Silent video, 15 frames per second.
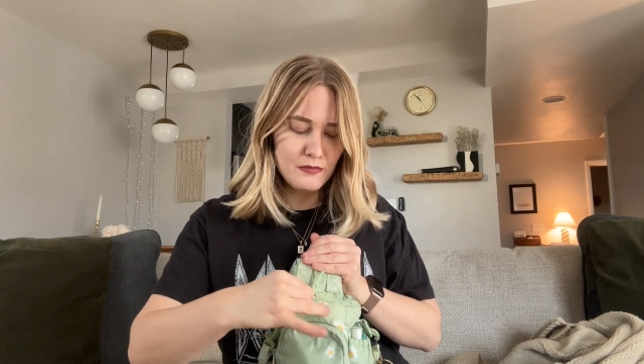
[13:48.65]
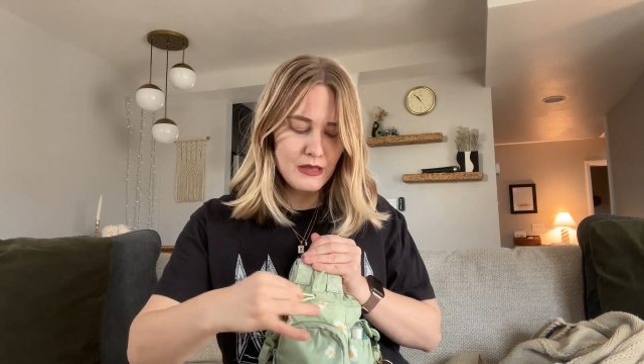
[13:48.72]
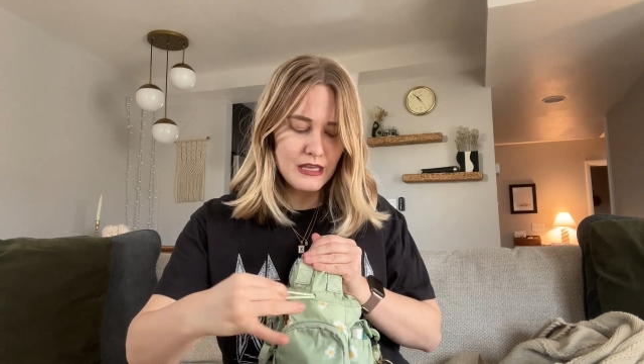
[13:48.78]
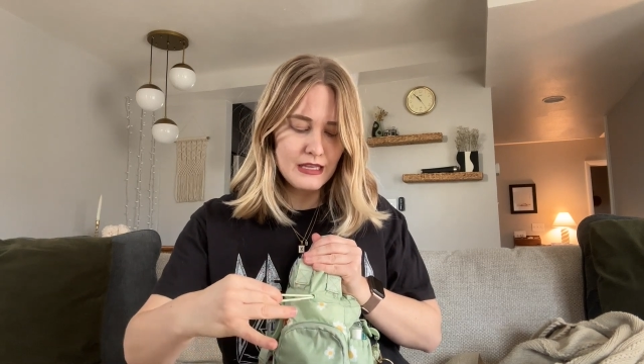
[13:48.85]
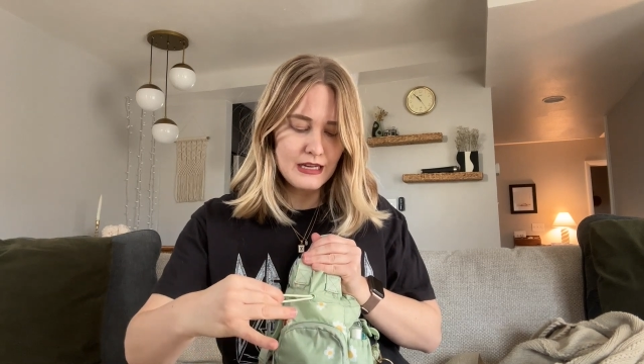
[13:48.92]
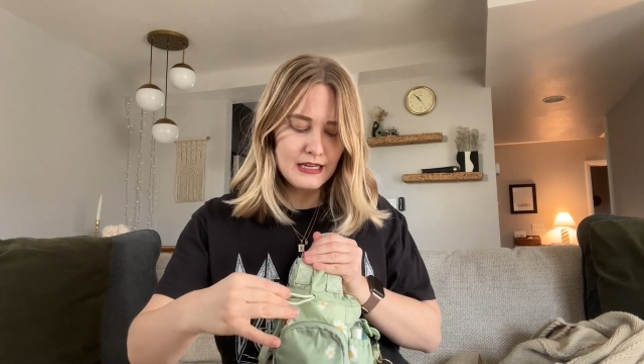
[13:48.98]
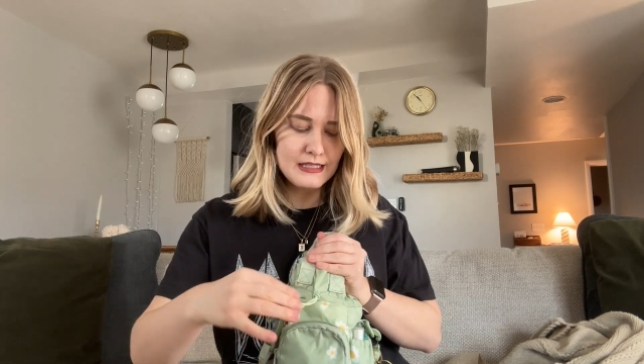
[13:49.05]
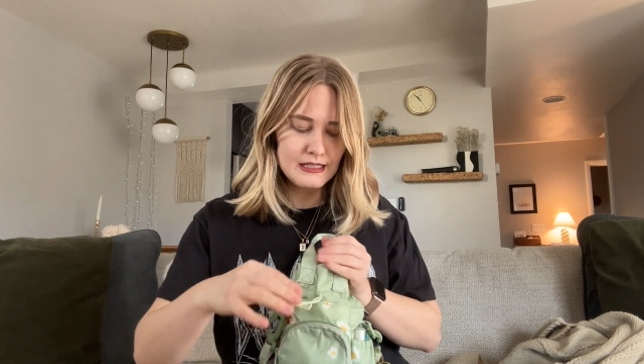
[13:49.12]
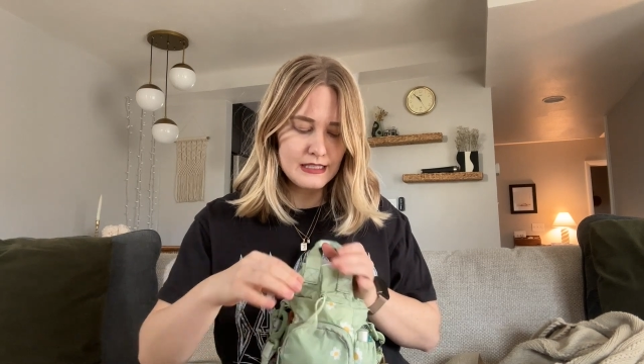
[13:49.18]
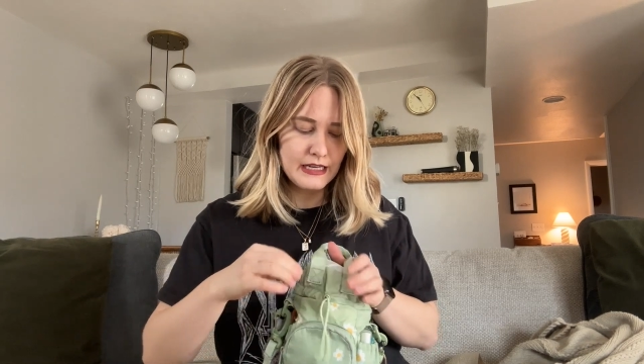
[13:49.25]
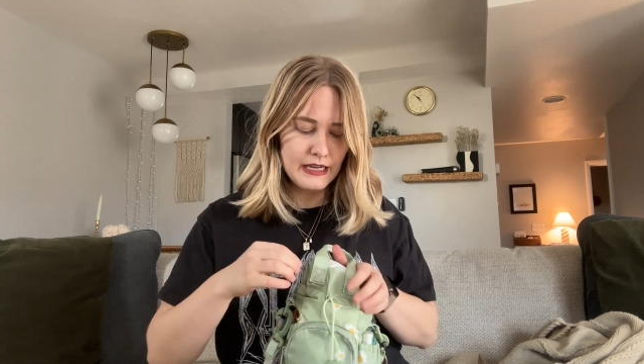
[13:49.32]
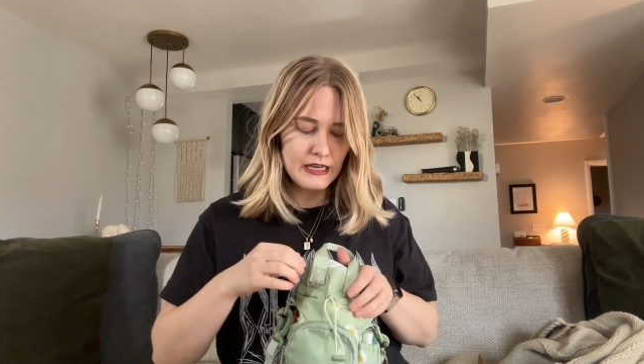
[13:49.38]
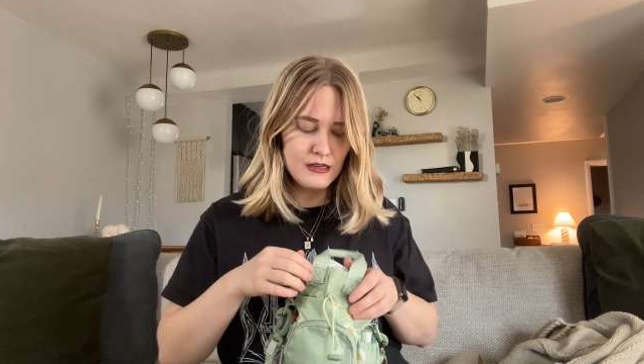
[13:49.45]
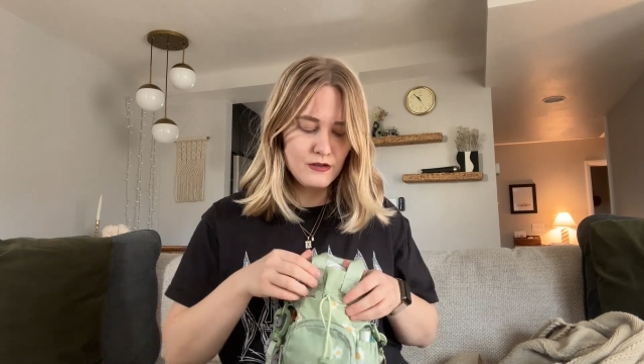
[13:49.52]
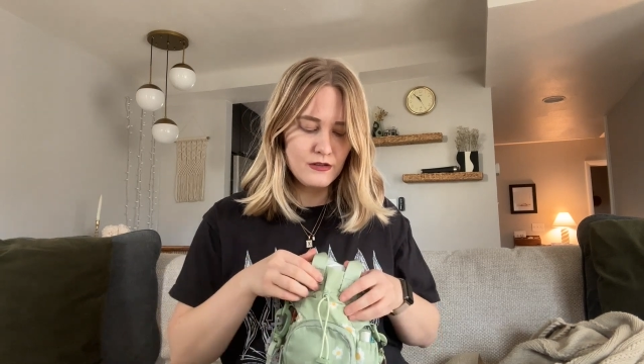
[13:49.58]
make it as
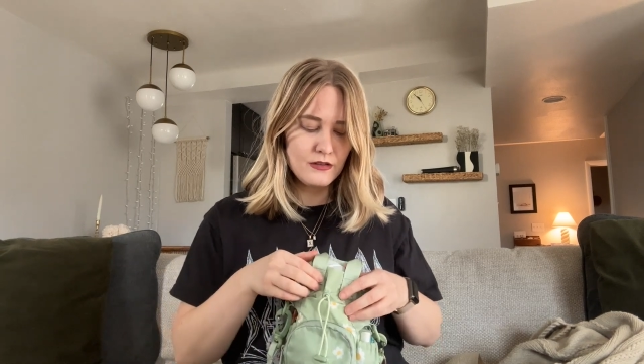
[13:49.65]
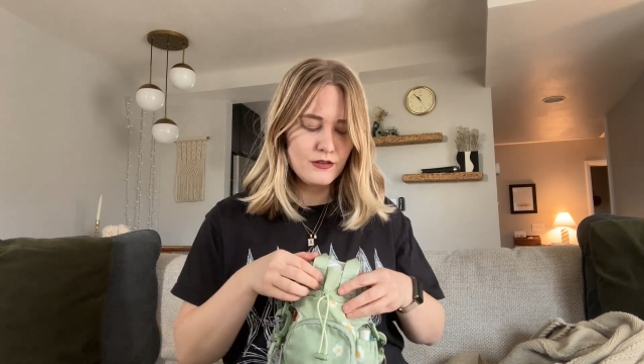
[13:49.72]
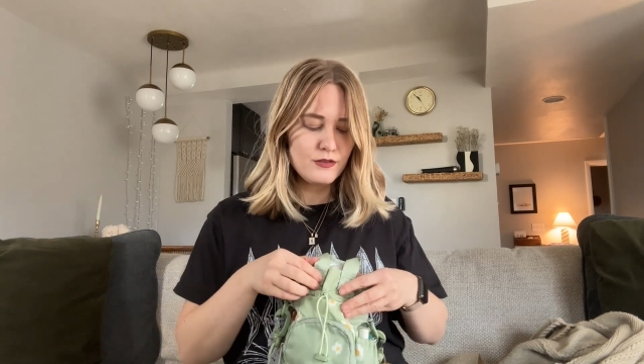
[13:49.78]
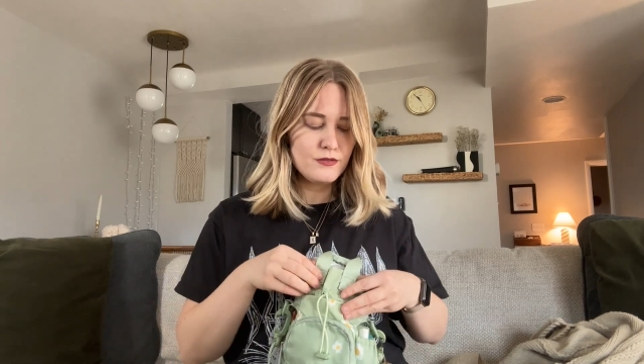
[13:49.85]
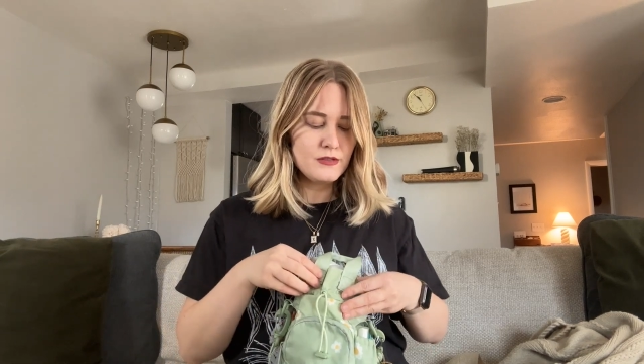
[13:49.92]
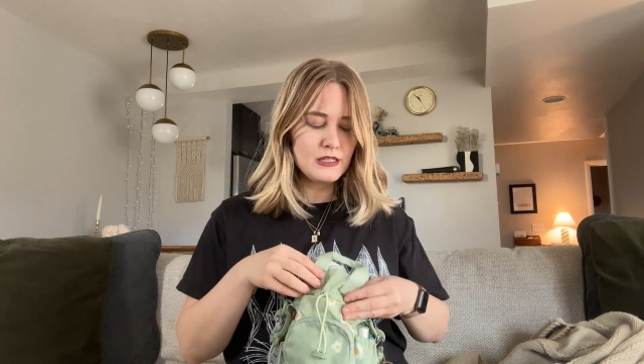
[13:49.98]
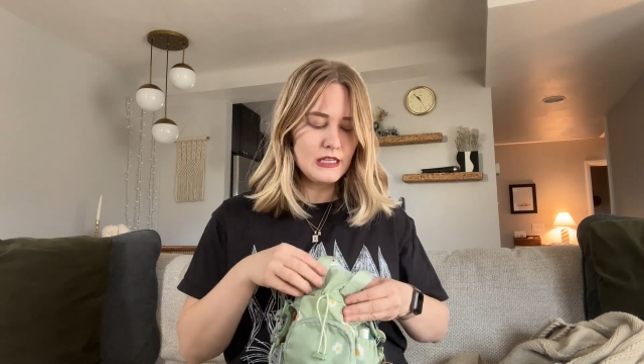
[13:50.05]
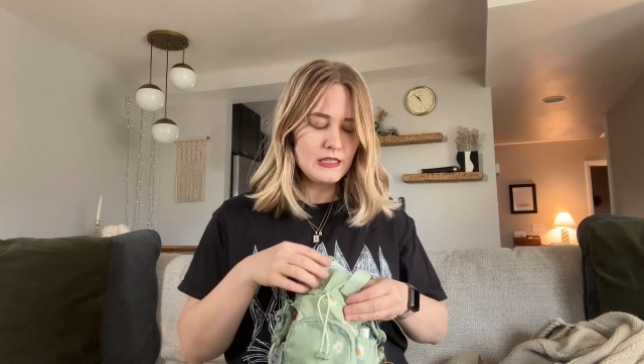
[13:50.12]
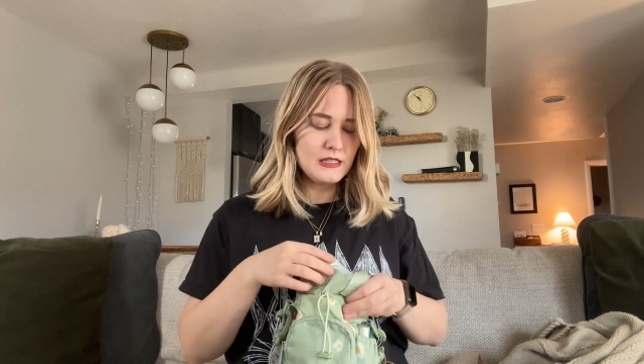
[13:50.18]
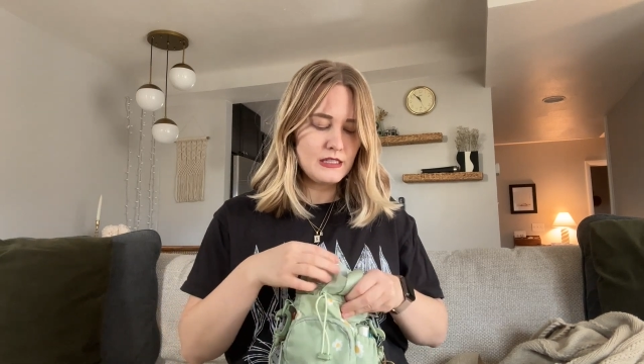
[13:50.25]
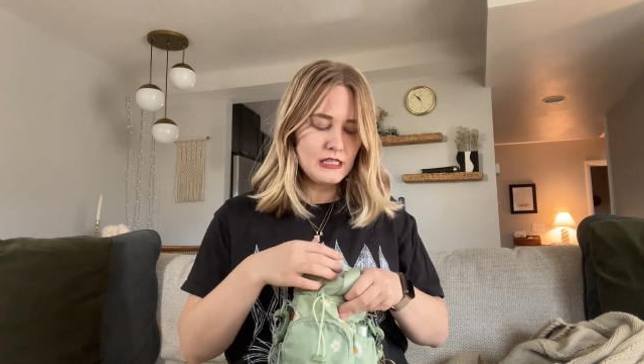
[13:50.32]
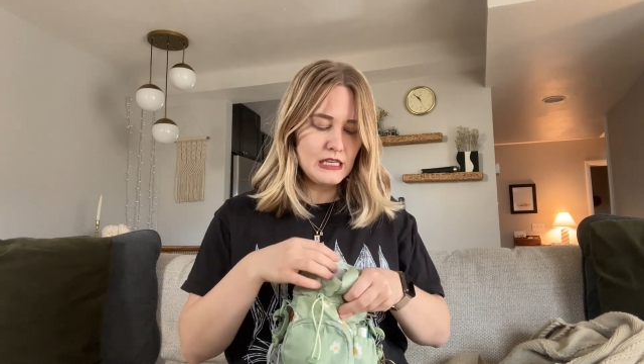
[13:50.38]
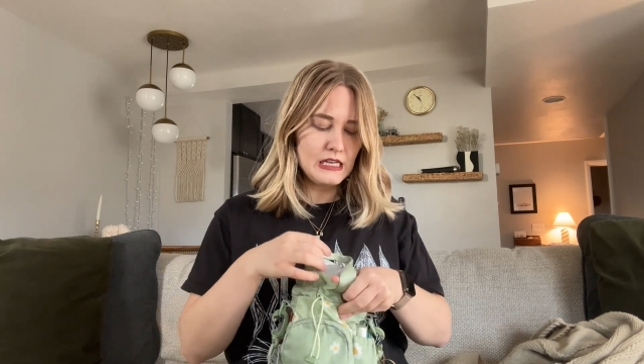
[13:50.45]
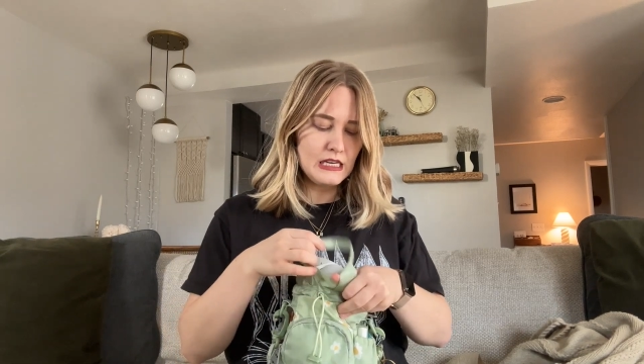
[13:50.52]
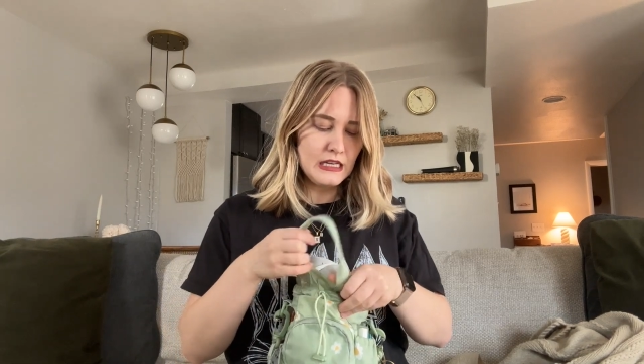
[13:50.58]
tight or loose as
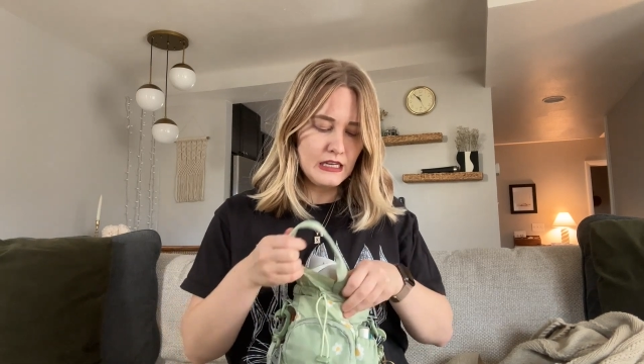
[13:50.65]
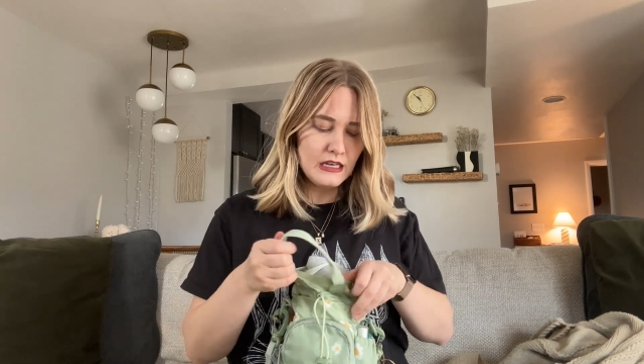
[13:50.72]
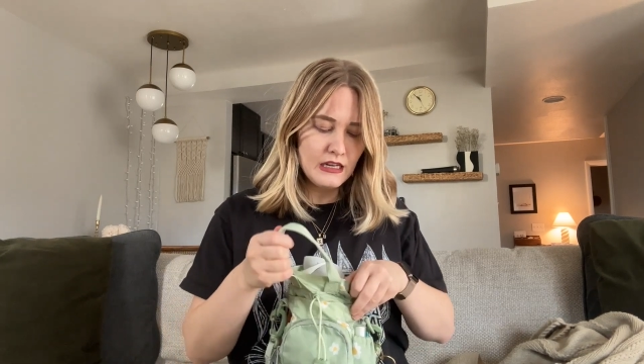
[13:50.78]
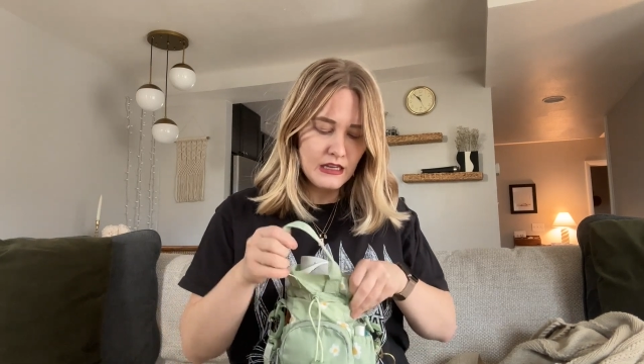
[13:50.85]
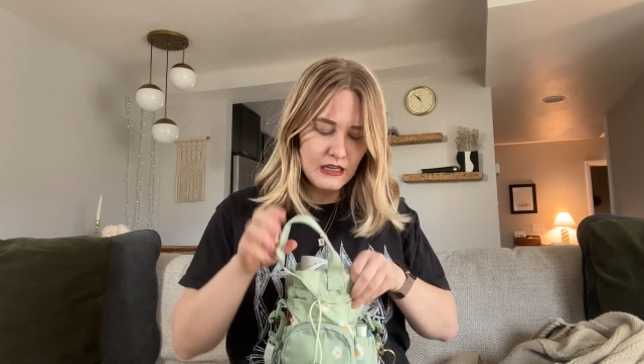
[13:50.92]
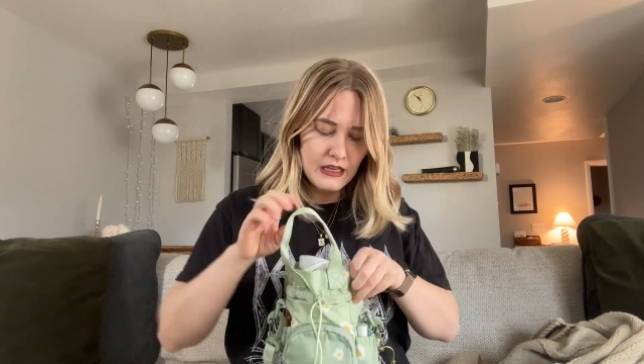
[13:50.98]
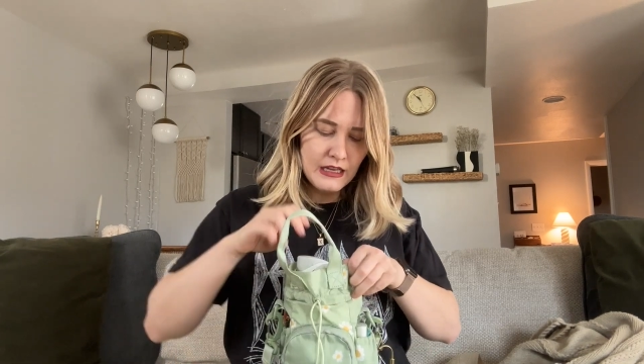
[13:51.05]
needed.